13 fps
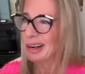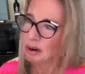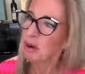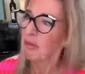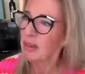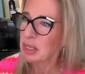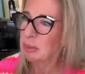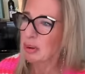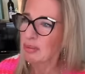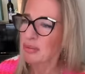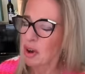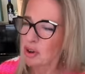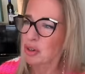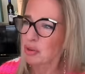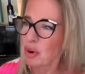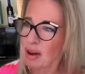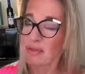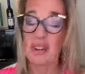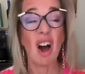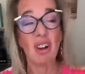A lot of it's been
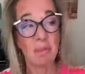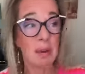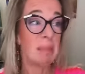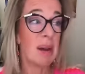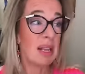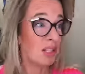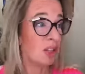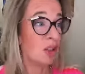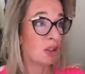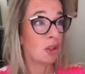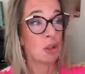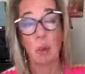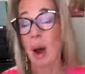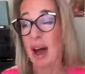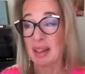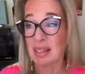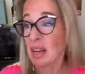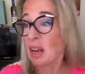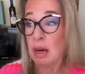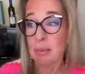photographed. I've been made to look a
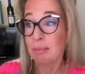twat